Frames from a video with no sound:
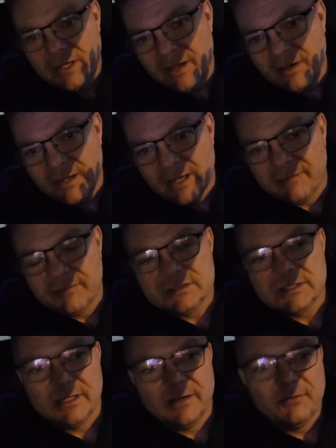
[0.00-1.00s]

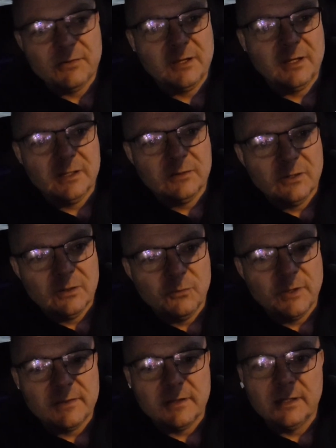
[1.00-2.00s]
Obviously everything
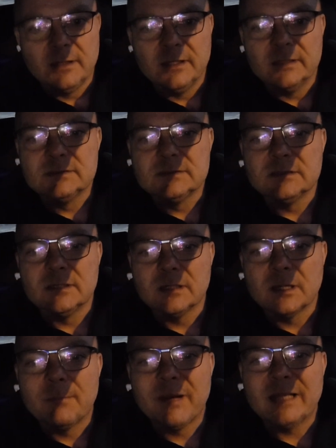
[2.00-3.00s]
within its
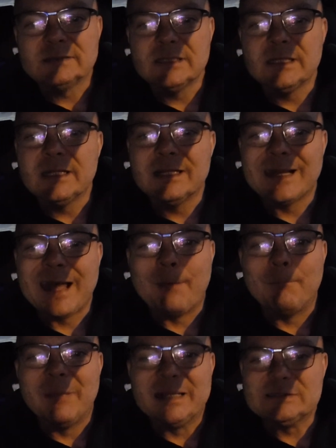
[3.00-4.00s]
capacity to
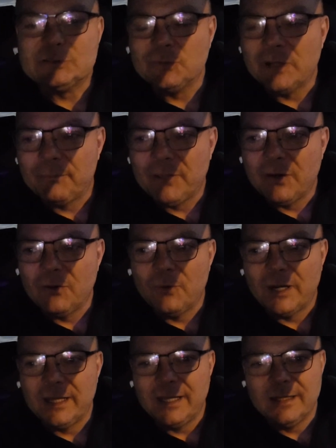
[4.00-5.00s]
not mess you up. You don't
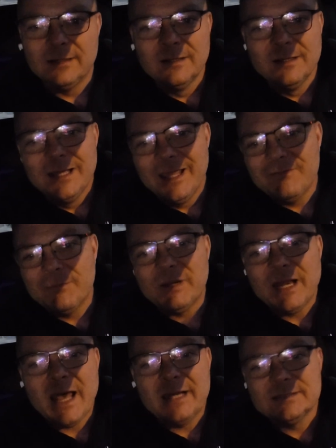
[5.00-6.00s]
want to eat, even
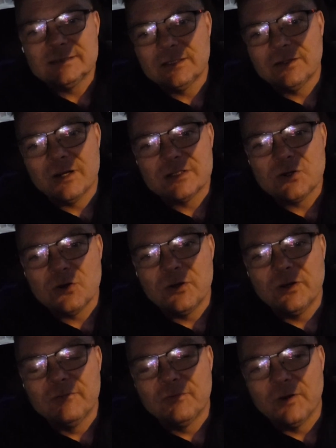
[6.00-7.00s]
bananas, you know, are so
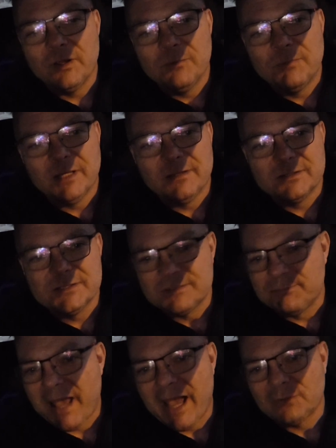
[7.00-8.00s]
good for you, but they're
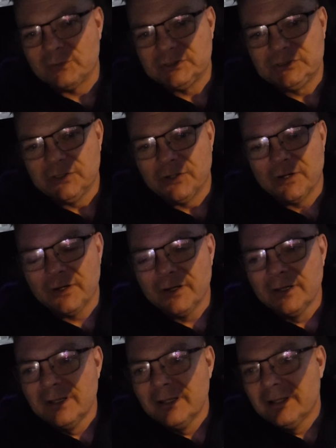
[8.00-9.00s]
just packed with sugar.
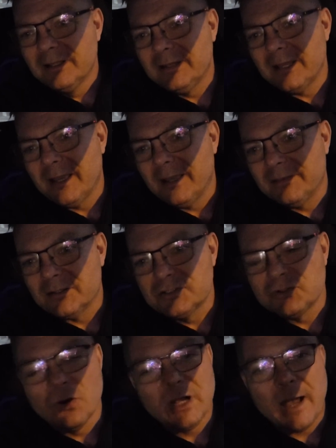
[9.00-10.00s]
They're
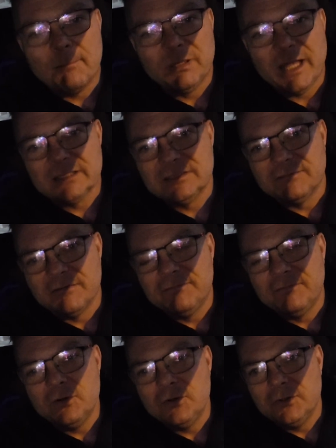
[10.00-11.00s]
so complex of a
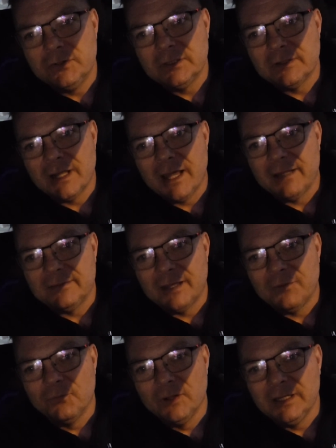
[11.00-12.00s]
food that
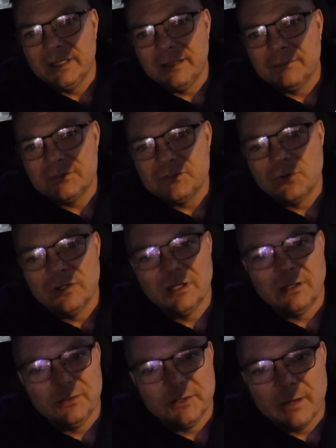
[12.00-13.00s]
they really do a
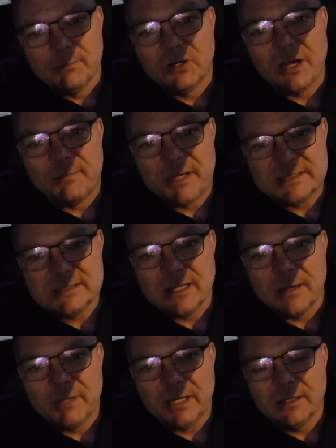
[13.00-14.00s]
little number on my
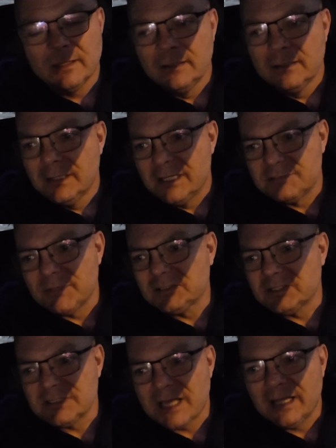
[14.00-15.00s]
stomach. As
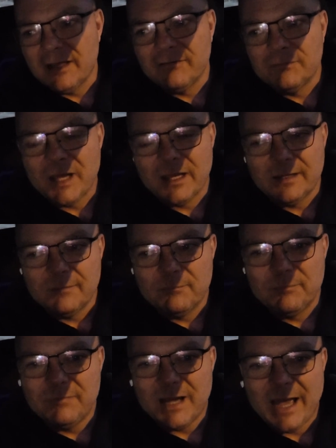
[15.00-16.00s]
much as I love them,
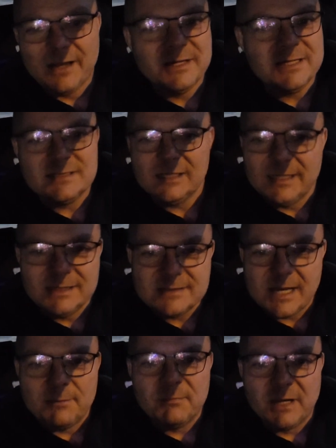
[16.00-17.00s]
I could easily eat
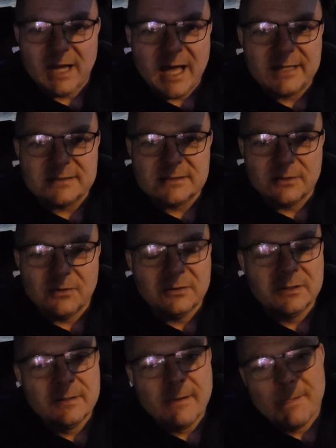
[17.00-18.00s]
10 bananas though.
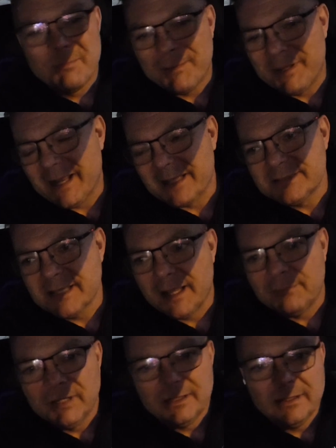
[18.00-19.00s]
Maybe not
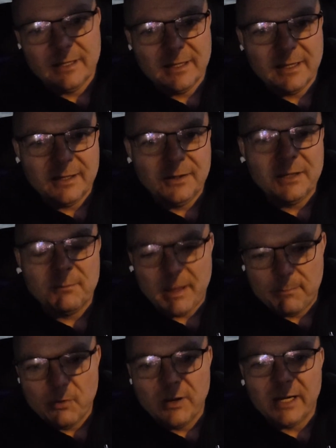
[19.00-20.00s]
10, but you get
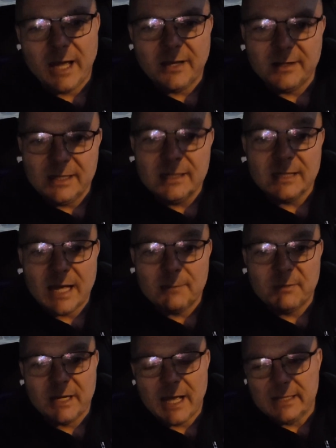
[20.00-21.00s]
my point. I could eat a lot
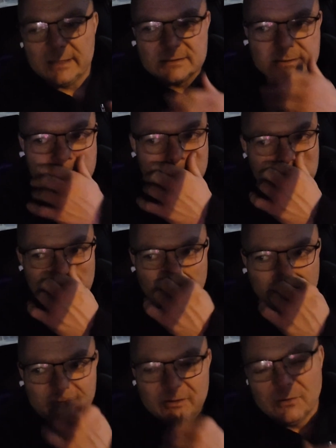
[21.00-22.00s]
of bananas,
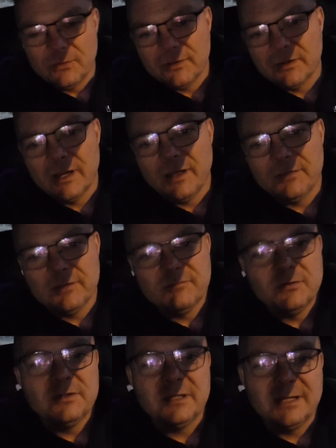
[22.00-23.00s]
and even though they're a healthy
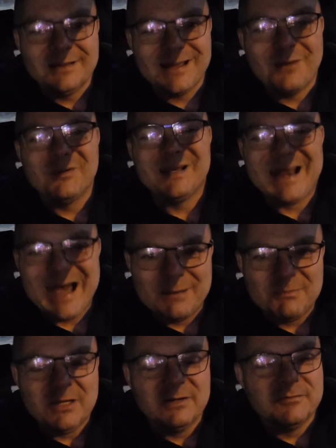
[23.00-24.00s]
food to eat, that would
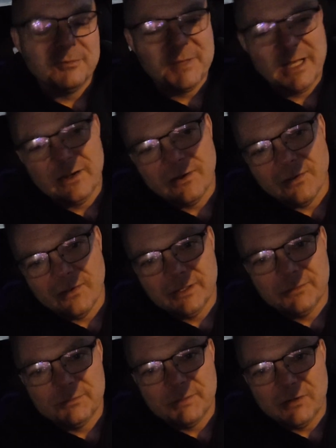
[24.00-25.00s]
not be good for me at all.
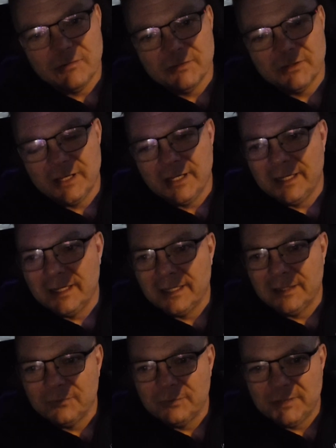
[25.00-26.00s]
It would be overeating,
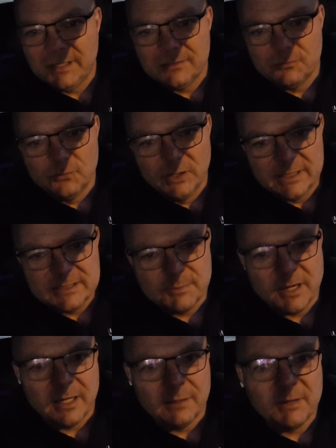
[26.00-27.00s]
and it would be really
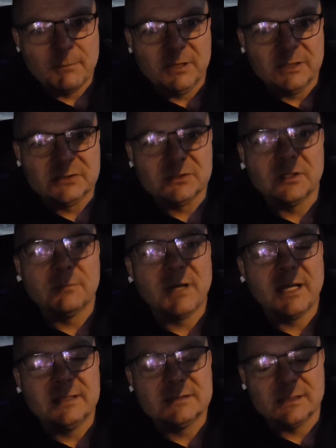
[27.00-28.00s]
spiking my blood sugar and
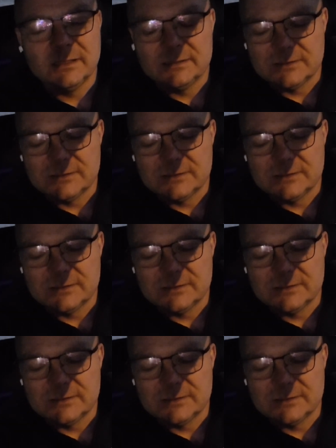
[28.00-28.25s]
my insulin.